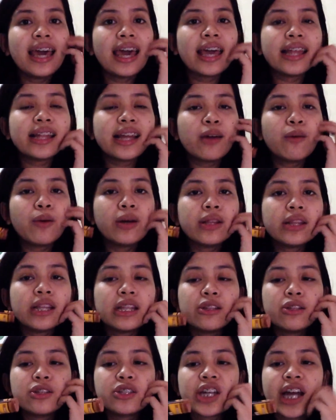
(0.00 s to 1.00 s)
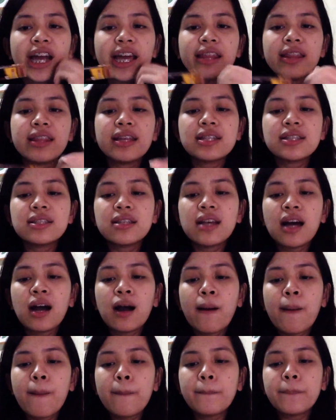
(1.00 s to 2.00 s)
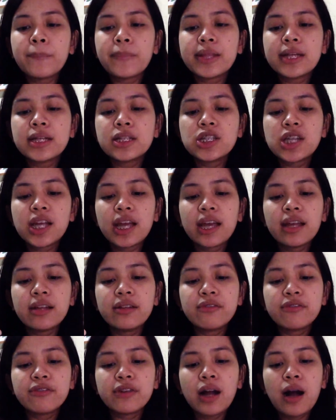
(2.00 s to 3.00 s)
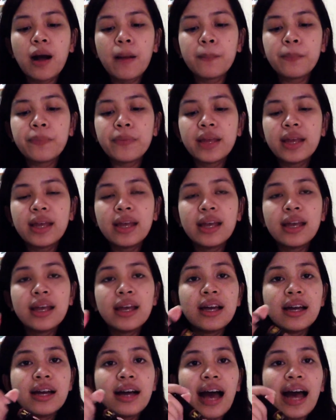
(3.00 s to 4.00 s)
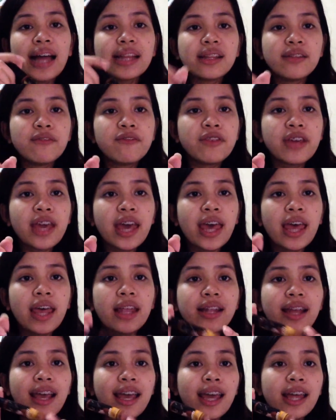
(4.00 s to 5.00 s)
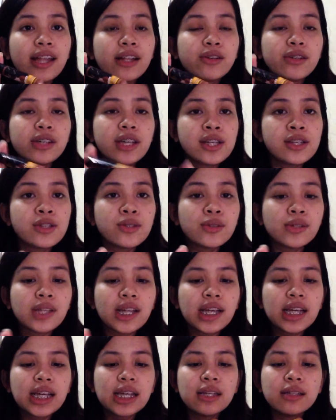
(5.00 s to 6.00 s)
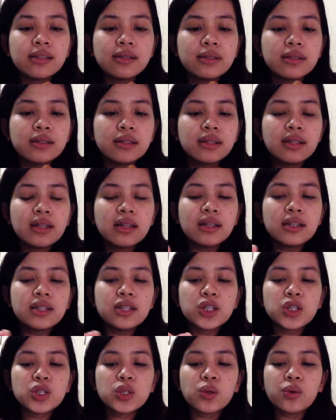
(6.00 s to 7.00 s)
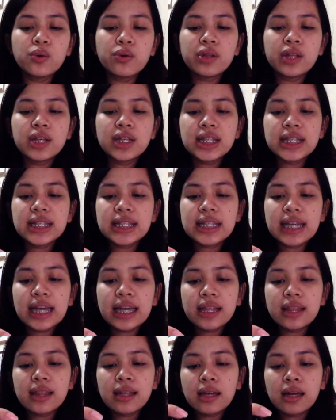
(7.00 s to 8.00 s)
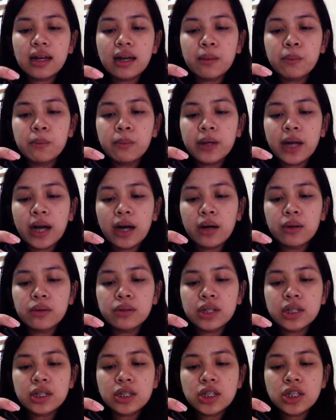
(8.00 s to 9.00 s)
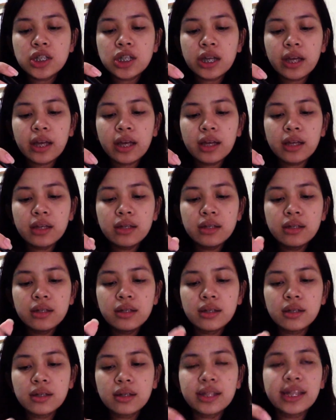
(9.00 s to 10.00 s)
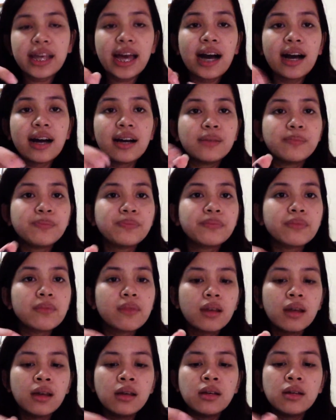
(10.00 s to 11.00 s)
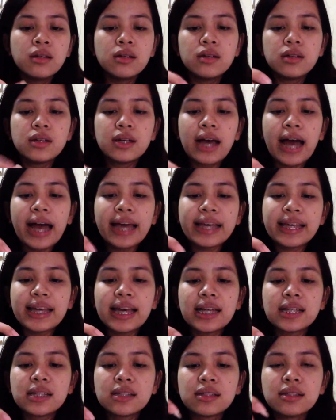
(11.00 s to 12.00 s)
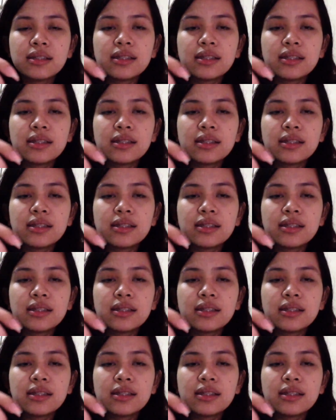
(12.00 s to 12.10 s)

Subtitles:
And I wanted to try this shade from Ate Vien and Kuya Juni. So, this is, I think, a brownish shade. Yeah. So, ayan.